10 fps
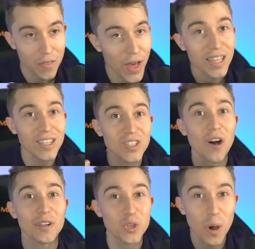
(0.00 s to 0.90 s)
That's a
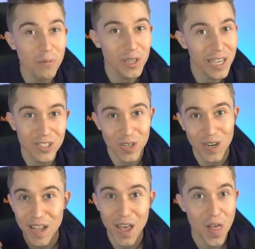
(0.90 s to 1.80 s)
solid 12
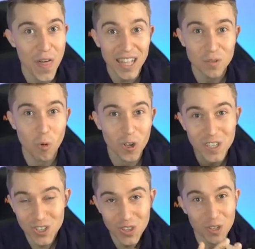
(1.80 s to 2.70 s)
elixir. That's more
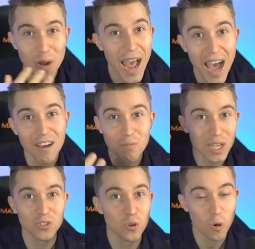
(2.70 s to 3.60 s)
elixir than you have
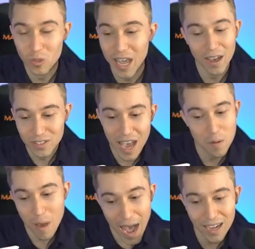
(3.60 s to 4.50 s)
because you only have
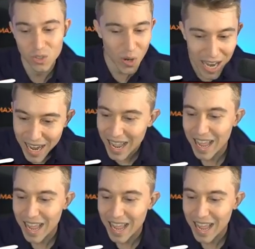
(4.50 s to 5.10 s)
10 max, right?